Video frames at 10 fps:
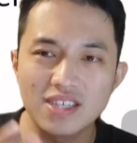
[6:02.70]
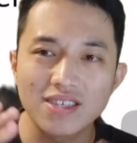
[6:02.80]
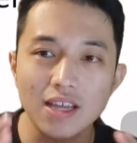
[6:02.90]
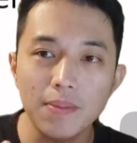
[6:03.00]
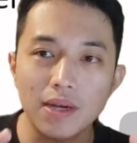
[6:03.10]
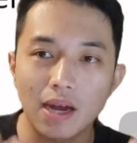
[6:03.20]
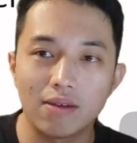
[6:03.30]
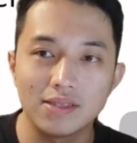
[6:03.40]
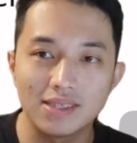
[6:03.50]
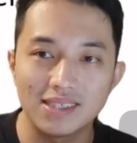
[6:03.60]
stable
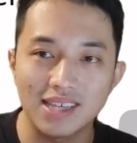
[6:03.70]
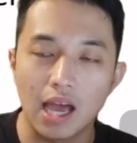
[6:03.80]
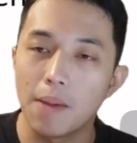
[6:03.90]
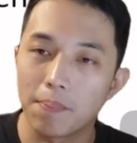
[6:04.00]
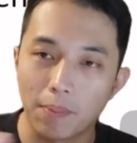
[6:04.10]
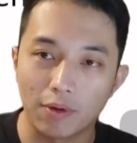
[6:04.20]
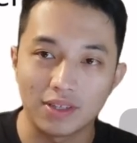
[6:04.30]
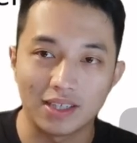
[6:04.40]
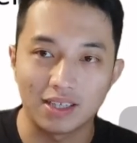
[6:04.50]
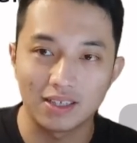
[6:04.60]
currency and
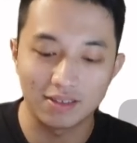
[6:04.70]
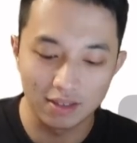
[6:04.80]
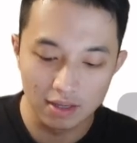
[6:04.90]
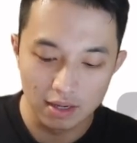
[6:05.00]
political